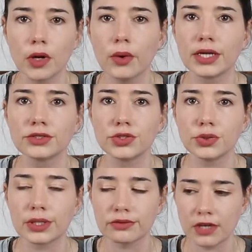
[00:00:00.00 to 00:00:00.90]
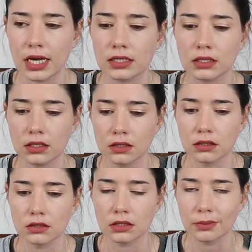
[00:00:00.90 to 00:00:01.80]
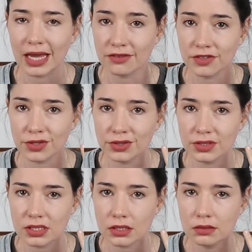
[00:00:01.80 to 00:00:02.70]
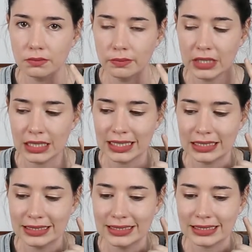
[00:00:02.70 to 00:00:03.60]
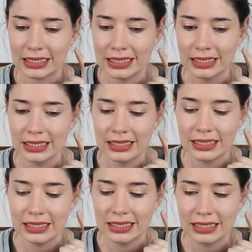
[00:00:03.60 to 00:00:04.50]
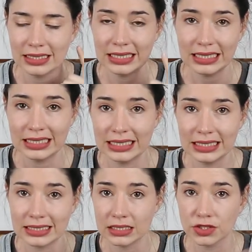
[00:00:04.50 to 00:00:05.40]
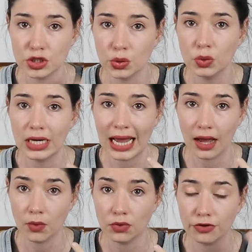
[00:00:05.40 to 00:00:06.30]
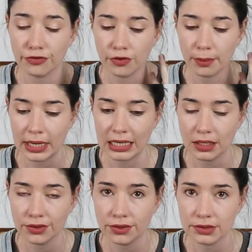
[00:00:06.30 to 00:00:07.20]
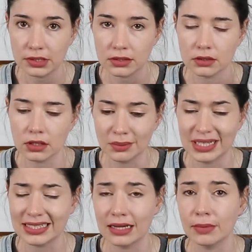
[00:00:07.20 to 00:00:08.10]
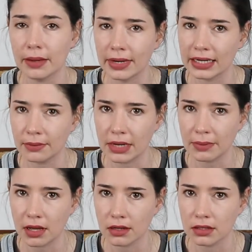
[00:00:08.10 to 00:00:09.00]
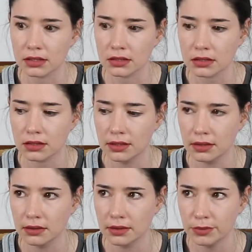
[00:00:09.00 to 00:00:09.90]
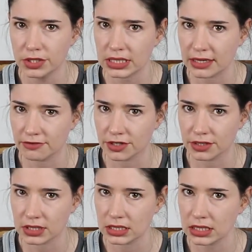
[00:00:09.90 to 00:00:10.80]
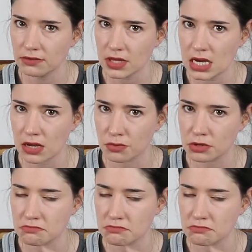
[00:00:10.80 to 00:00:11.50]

going to invest in some headphones because this is too loud for my ears. In the meantime, I might get my partner's music headphones and see if they help.